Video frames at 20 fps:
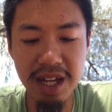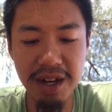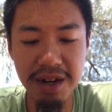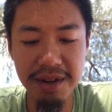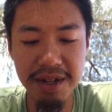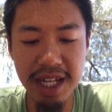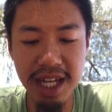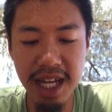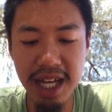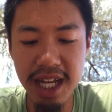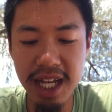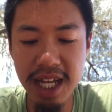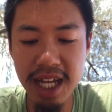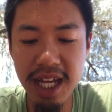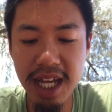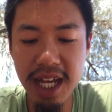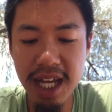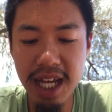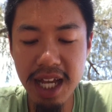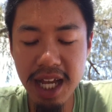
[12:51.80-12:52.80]
Okay,
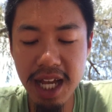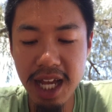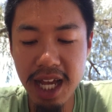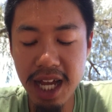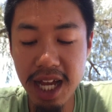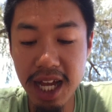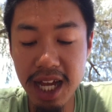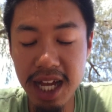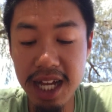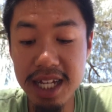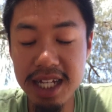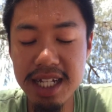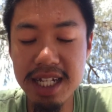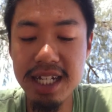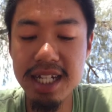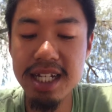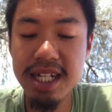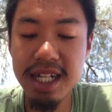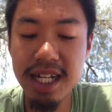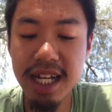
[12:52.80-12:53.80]

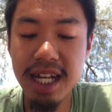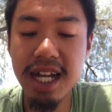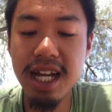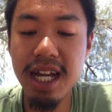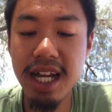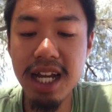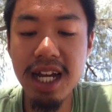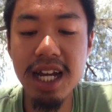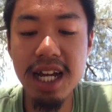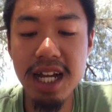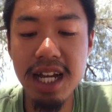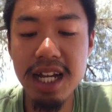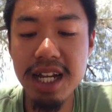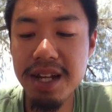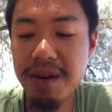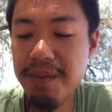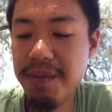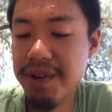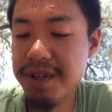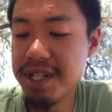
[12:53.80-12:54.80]
and
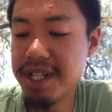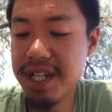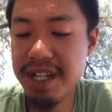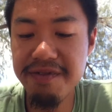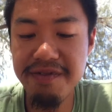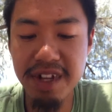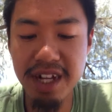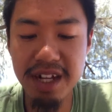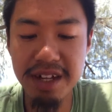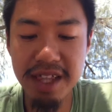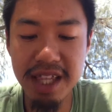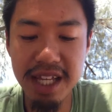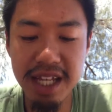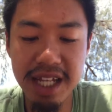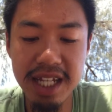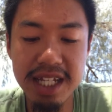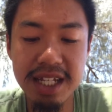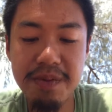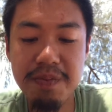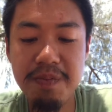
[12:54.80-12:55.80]
the most difficult
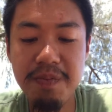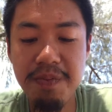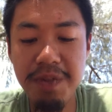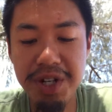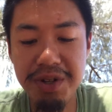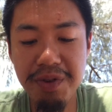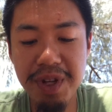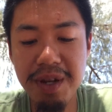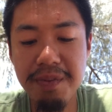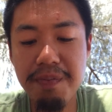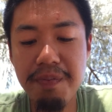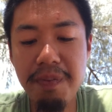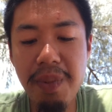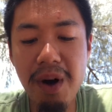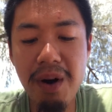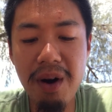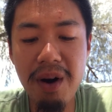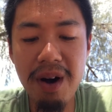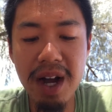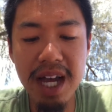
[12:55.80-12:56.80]
thing is between
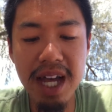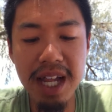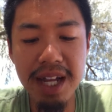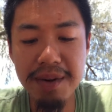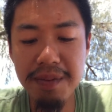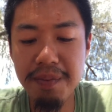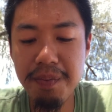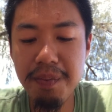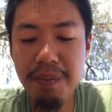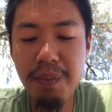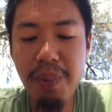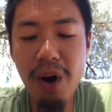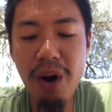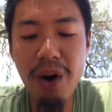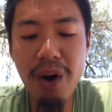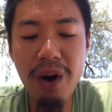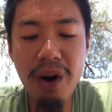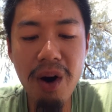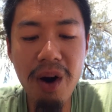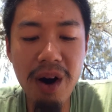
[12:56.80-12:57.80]
paw and
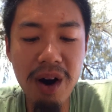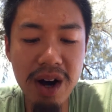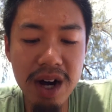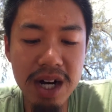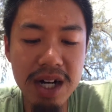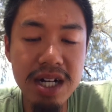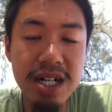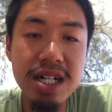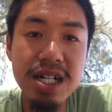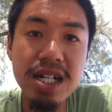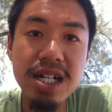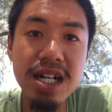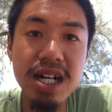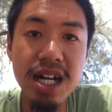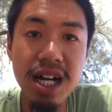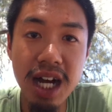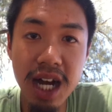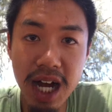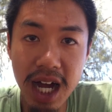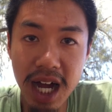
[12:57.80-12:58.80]
paw.
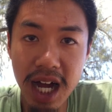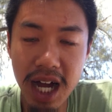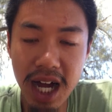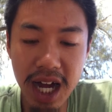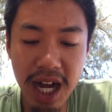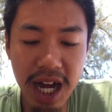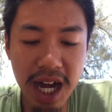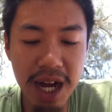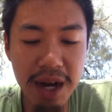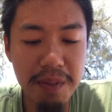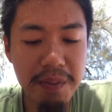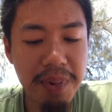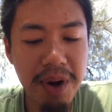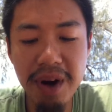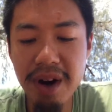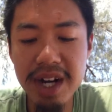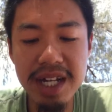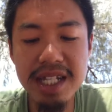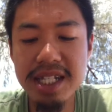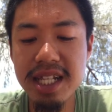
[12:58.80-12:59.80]

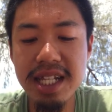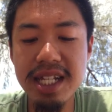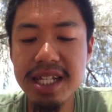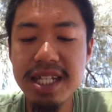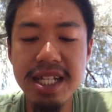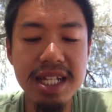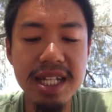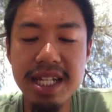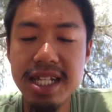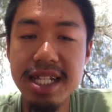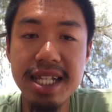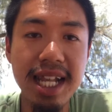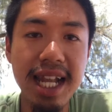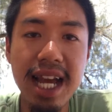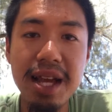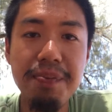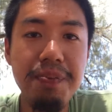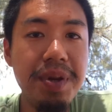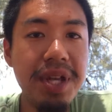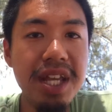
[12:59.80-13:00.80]
Paw is easy, it's
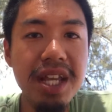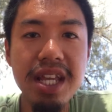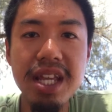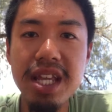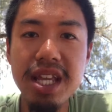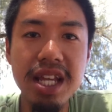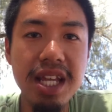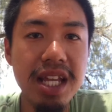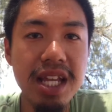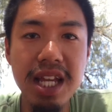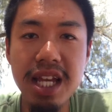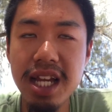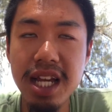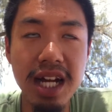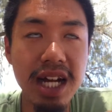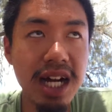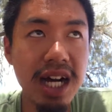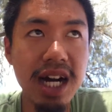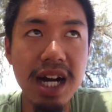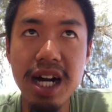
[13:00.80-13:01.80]
like P,
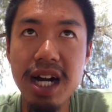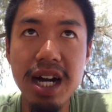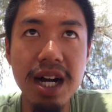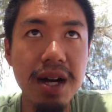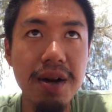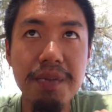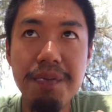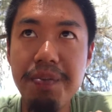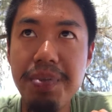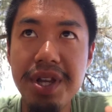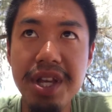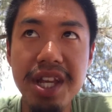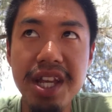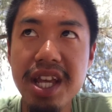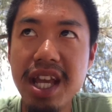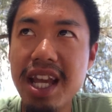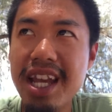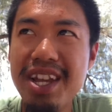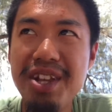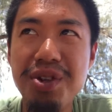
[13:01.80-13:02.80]

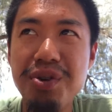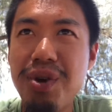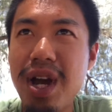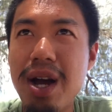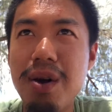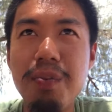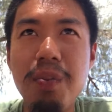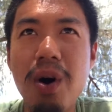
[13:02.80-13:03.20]
P-A-U-L,